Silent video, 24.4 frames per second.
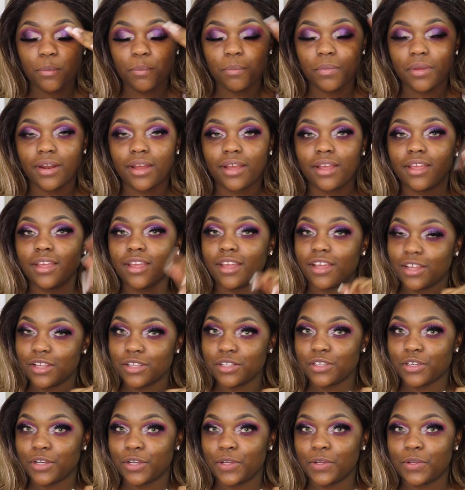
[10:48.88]
But I
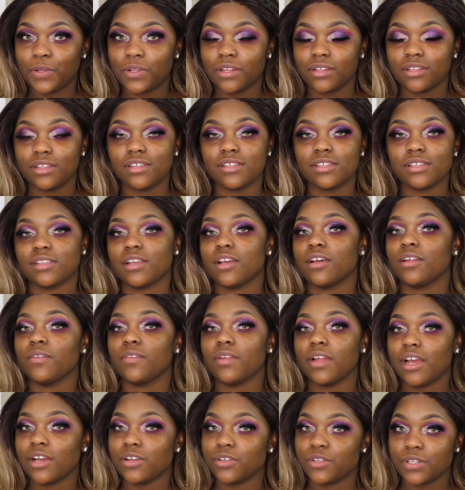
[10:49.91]
can tell you that the style of
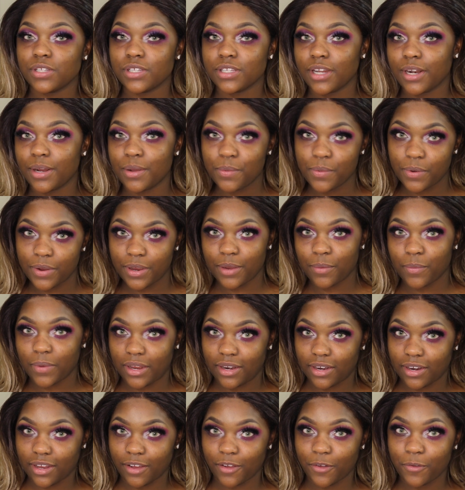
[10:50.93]
lashes that I'm wearing
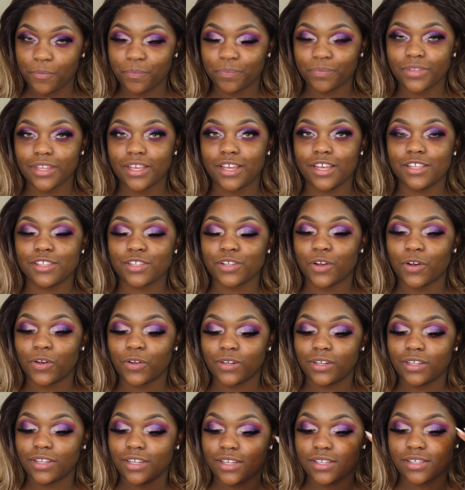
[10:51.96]
right now, it's
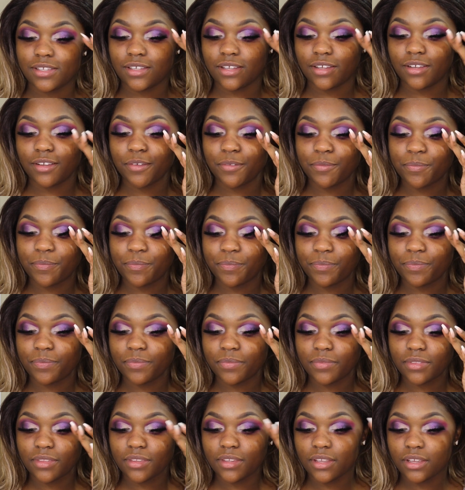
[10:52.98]
called Dalecia.
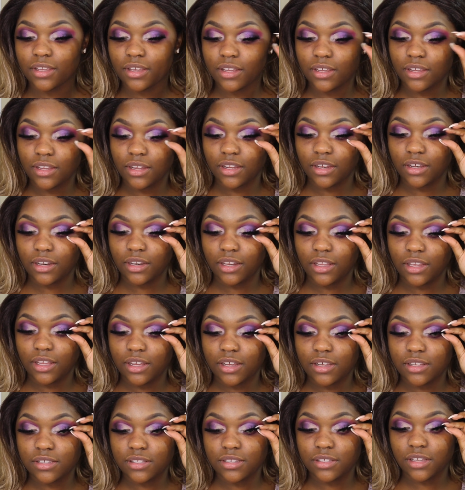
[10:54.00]
And
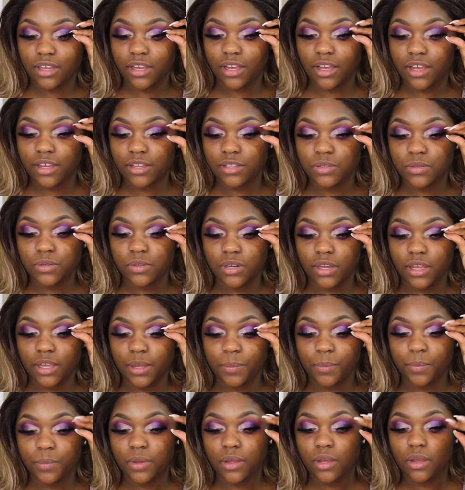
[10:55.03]
yes, I had to name
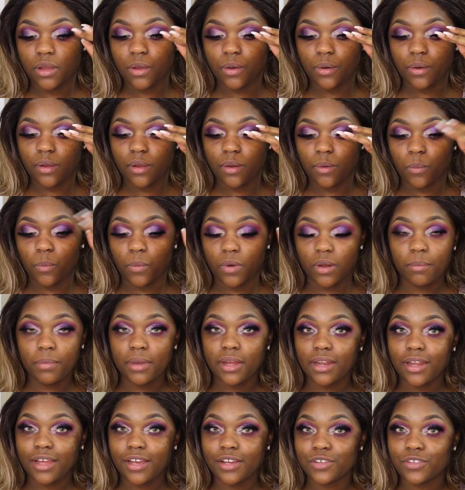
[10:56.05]
one of
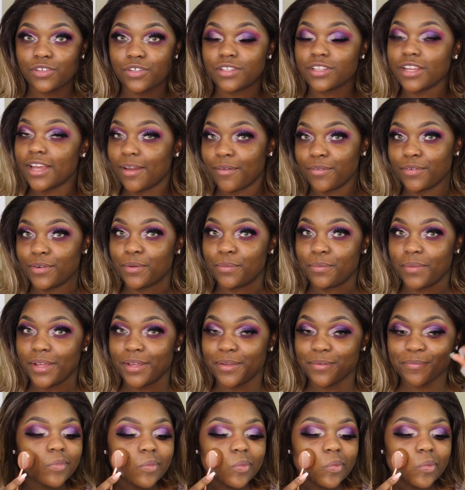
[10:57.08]
my lashes after me.